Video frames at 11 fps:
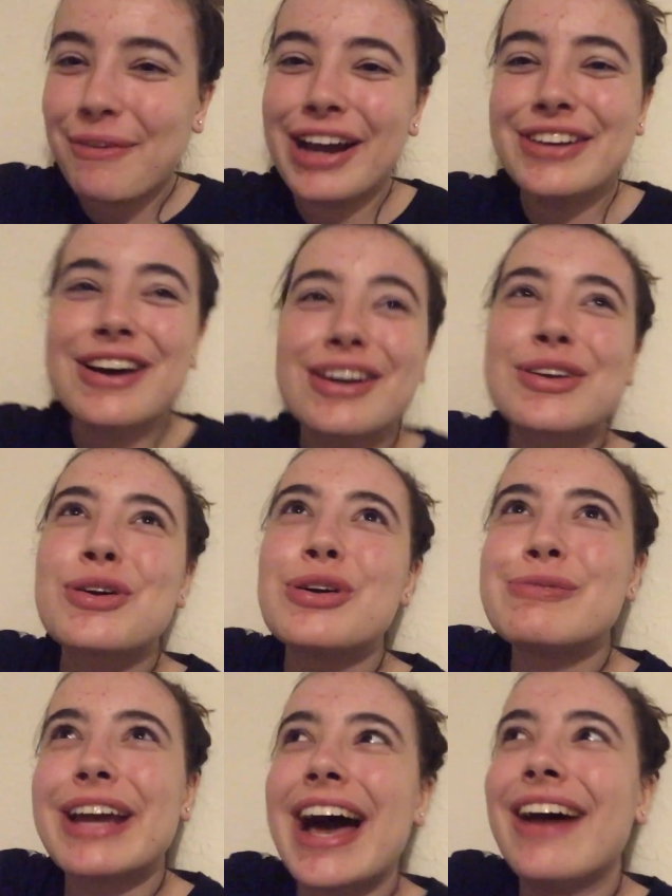why are you gonna
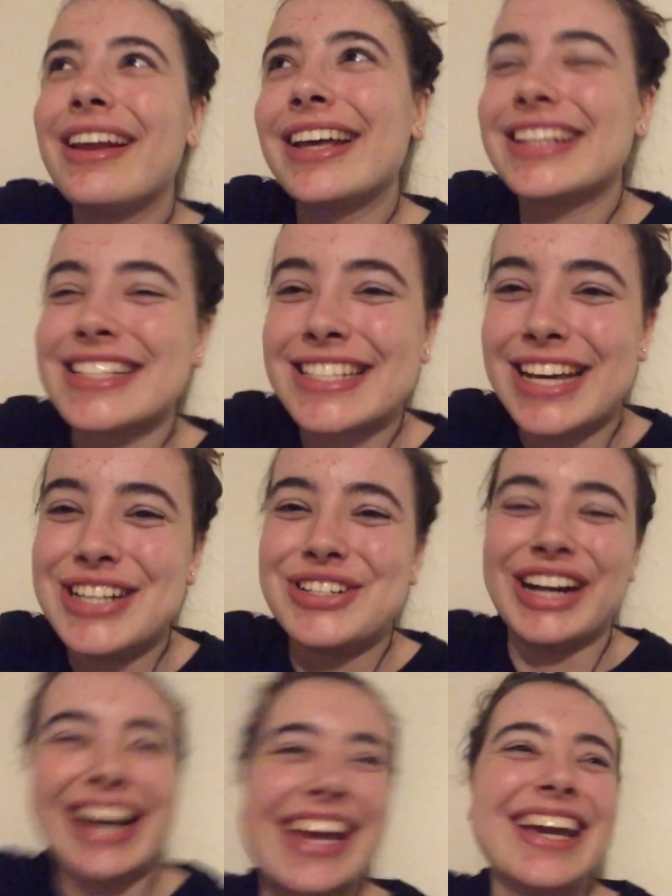call me out like this,
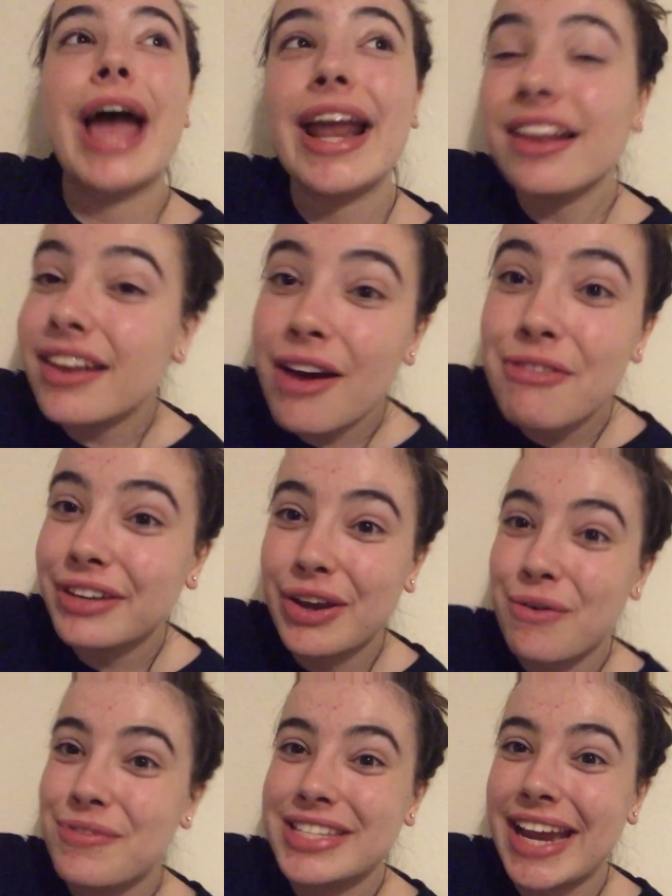Cedric? We had a lovely
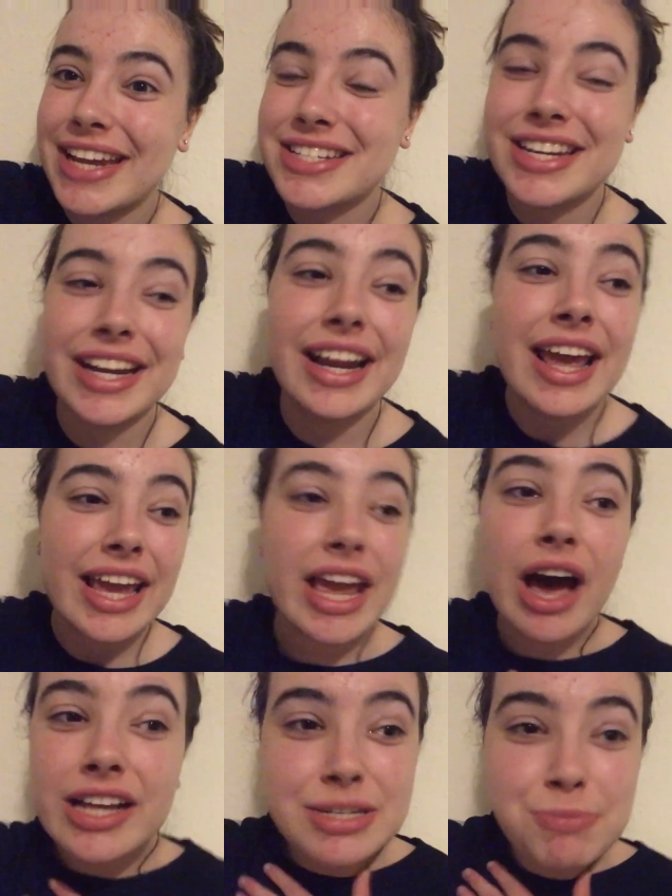conversation. He
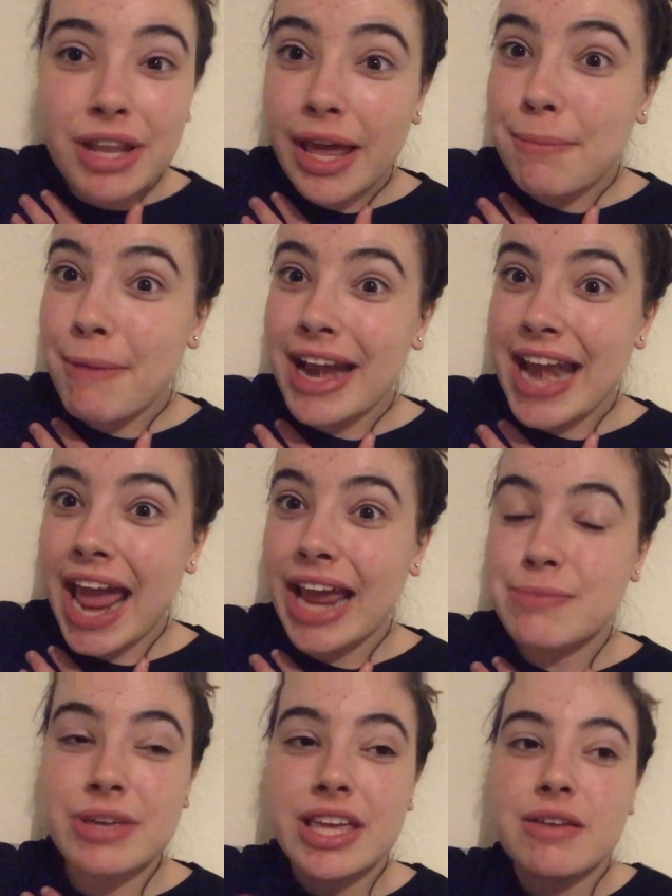asked me like my
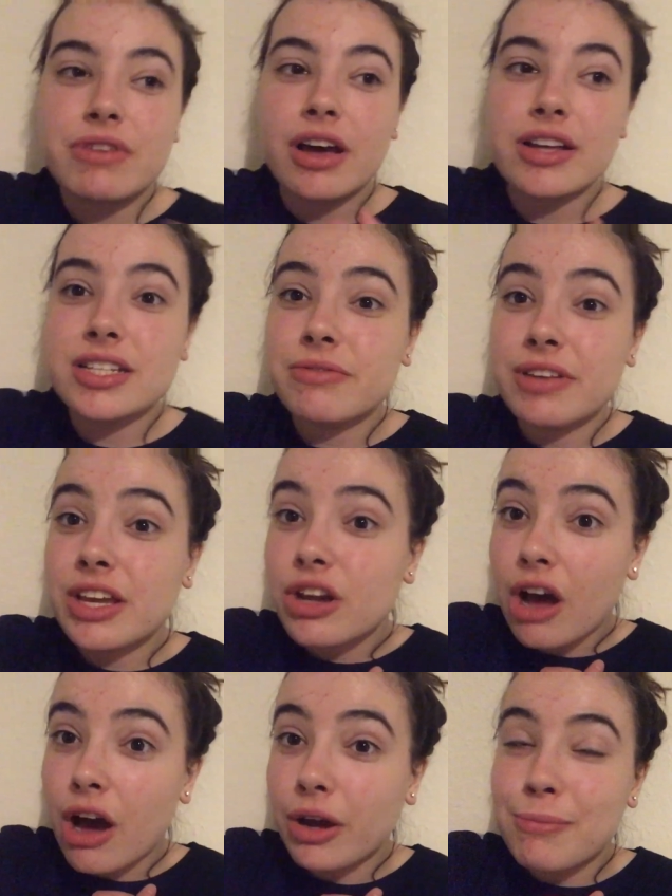name. He even asked if he could
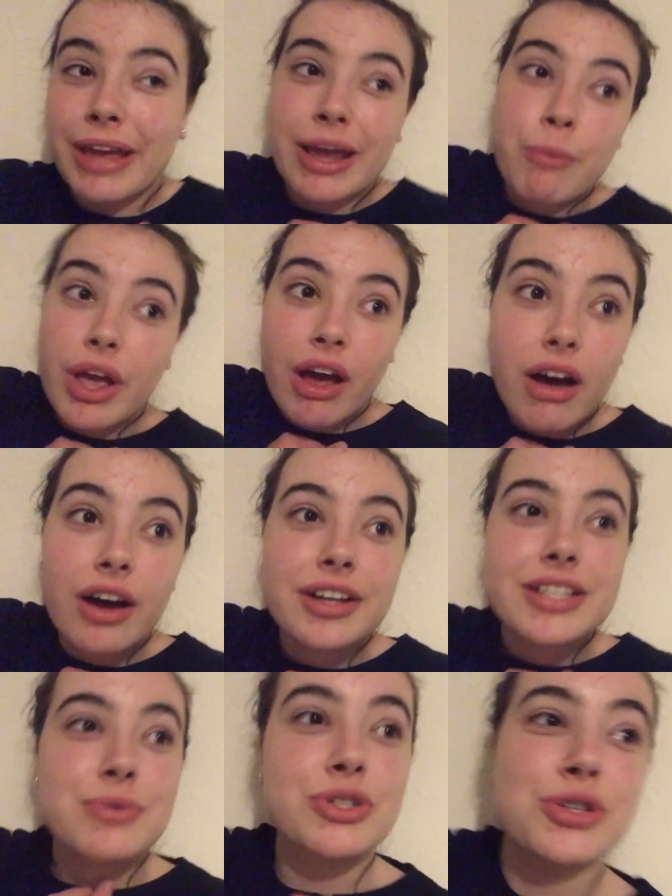hug me and we
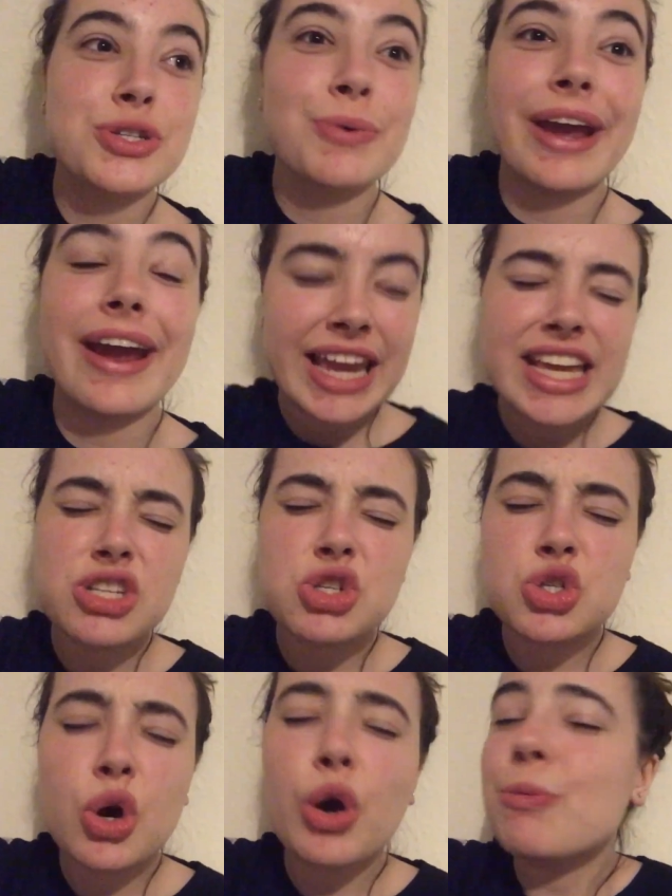hugged. It was so sweet. He is
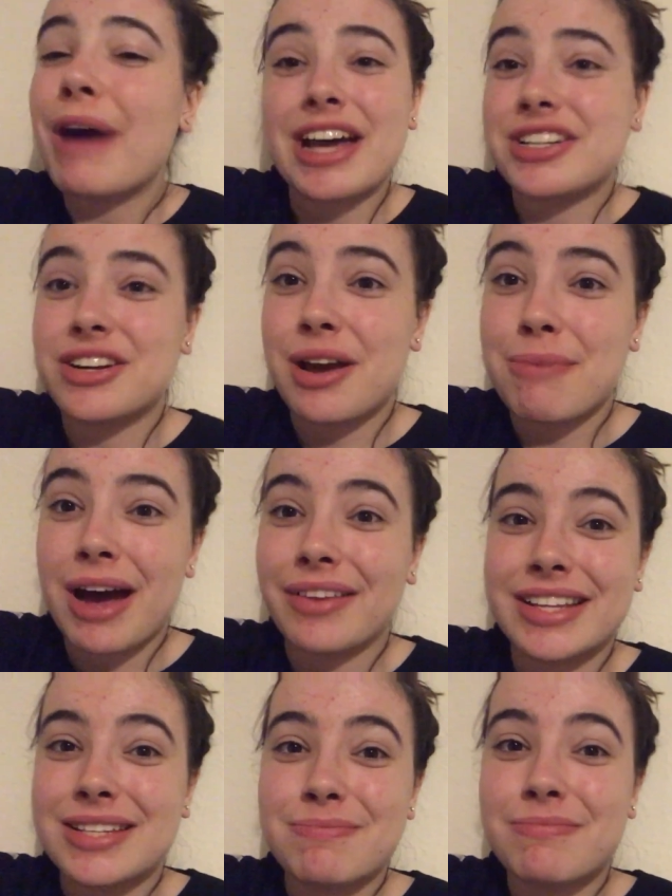so passionate about
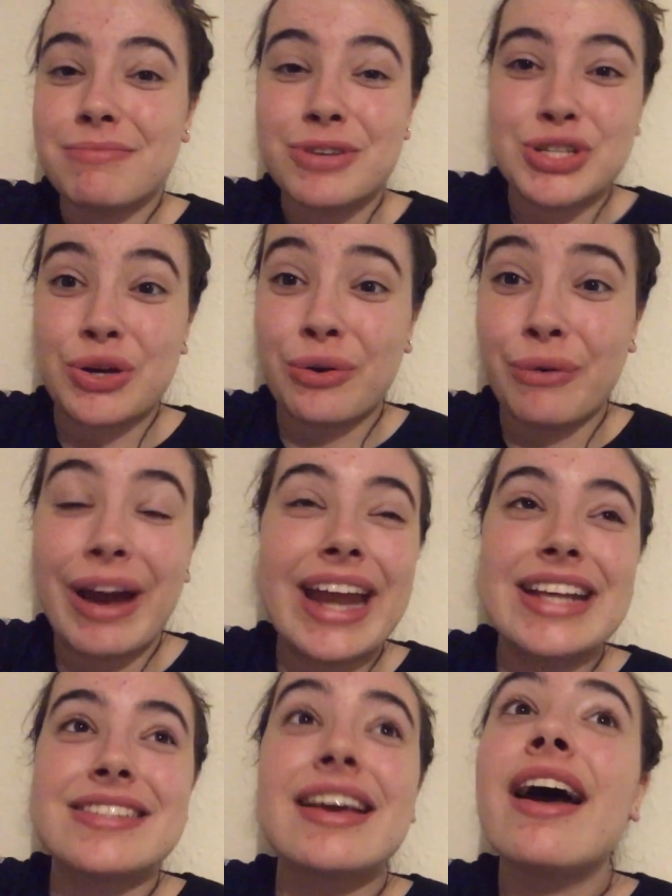this musical. It
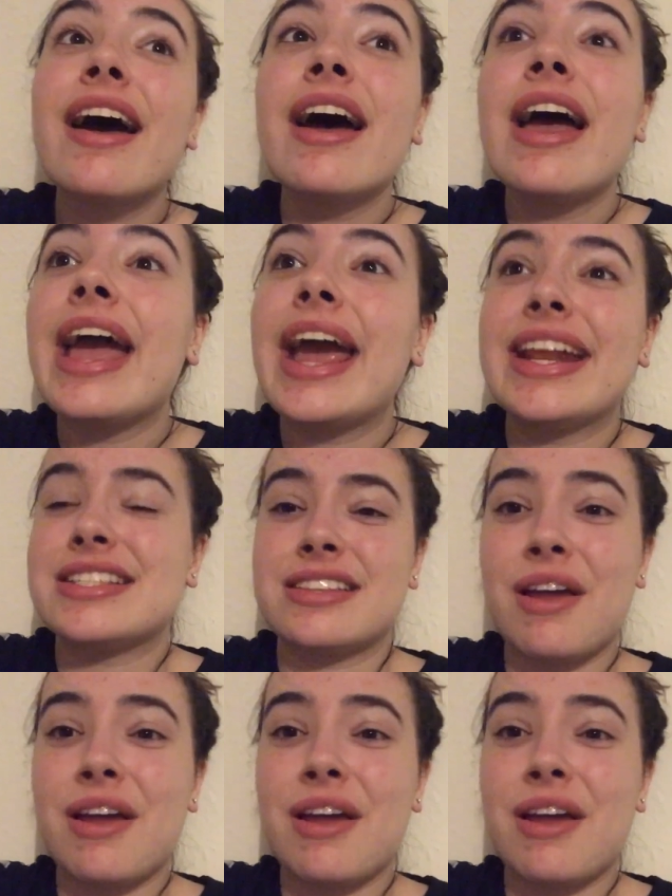is it is